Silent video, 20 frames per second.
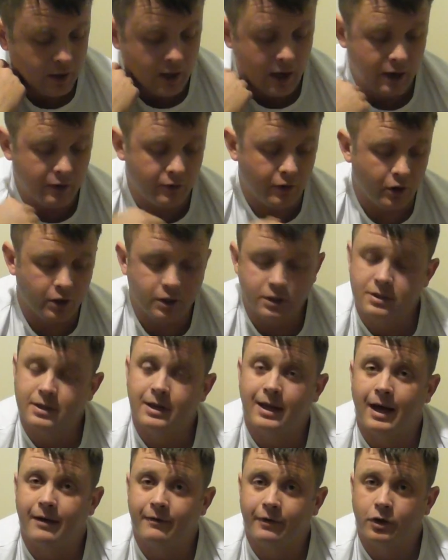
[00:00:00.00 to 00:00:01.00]
I'd
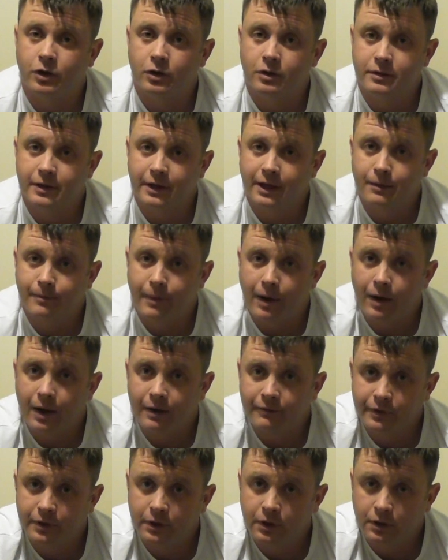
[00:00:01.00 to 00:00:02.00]
honestly have a good think
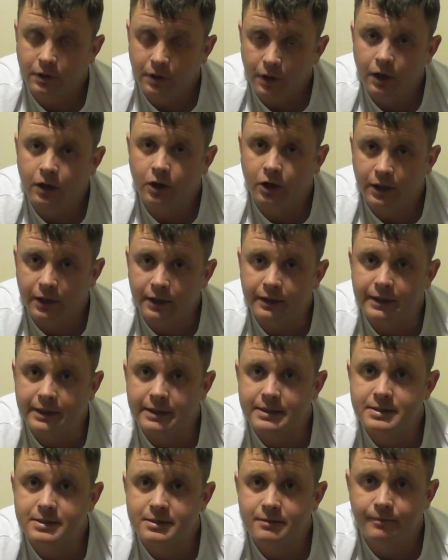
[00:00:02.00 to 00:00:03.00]
about having a look at
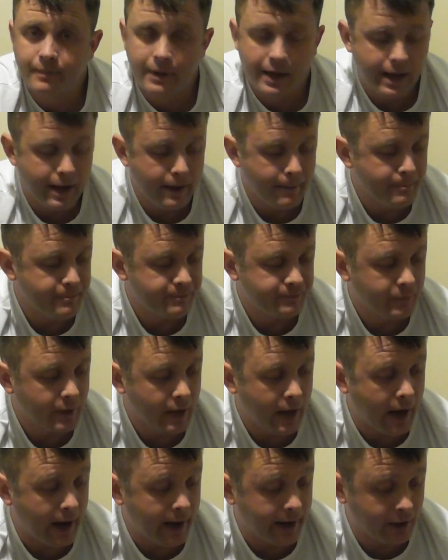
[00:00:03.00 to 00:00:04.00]
these.
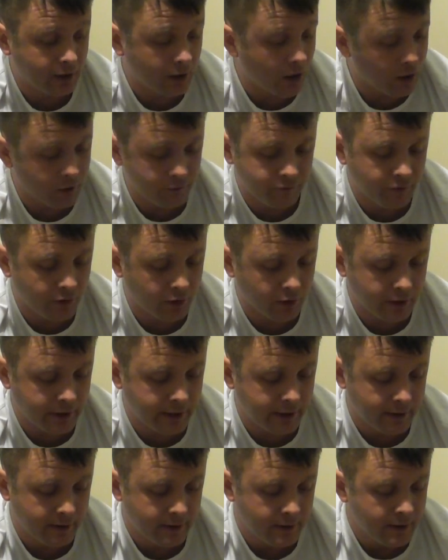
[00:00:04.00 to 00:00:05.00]
I can't fault
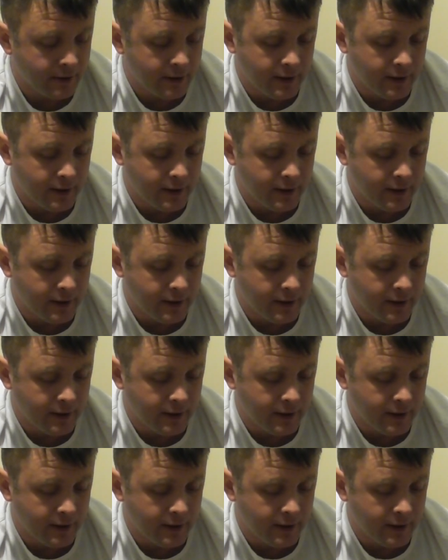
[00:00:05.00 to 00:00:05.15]
it.